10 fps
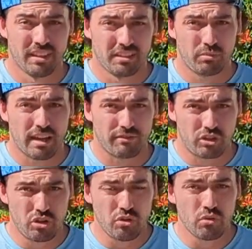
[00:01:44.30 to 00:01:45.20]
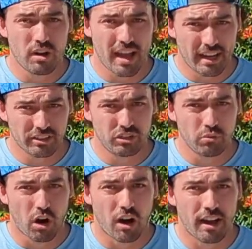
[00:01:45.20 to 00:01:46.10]
So we have two
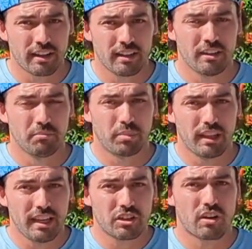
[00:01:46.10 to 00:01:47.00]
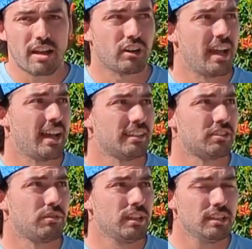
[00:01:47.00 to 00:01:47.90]
X2 Hot play driver heads.
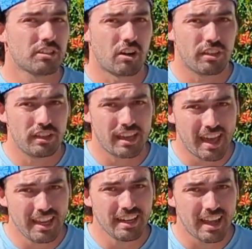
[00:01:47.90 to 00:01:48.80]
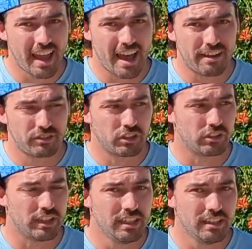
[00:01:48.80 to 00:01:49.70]
So these are the 8.5
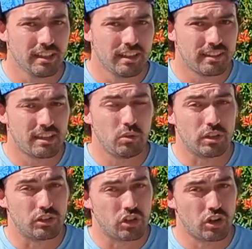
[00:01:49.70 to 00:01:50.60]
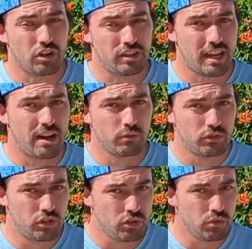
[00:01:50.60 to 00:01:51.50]
degree that you can turn down
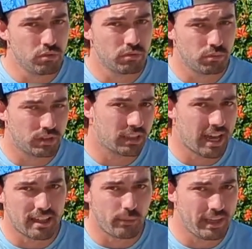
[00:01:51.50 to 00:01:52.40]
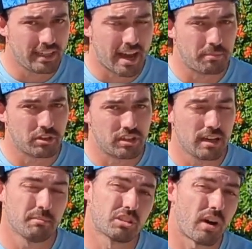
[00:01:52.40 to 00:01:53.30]
to with the Callaway adapter
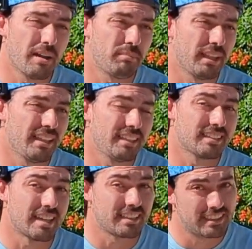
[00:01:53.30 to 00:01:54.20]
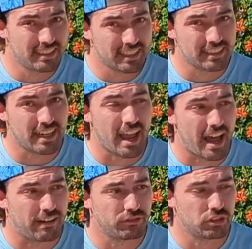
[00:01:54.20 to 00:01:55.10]
tip. So I play these at
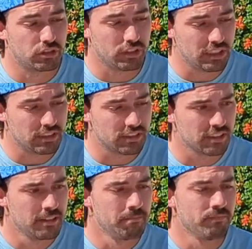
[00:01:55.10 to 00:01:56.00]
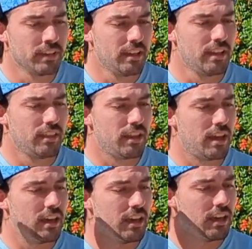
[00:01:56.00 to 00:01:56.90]
6.5 degrees.
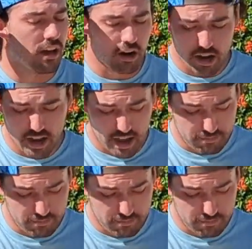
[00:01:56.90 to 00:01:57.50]
I